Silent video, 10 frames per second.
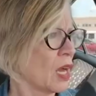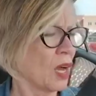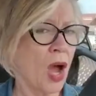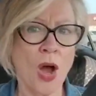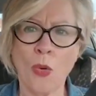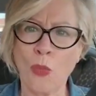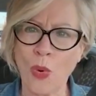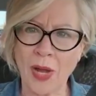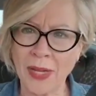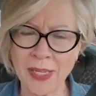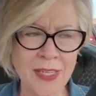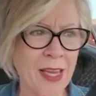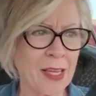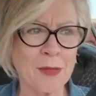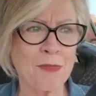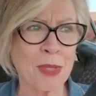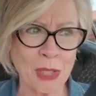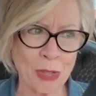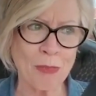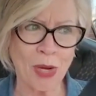wine and beer
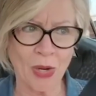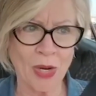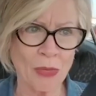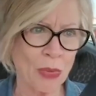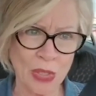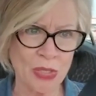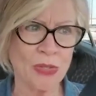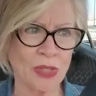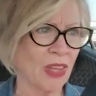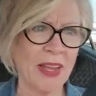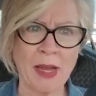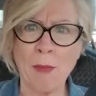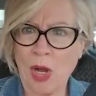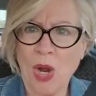bar where you, like a bar,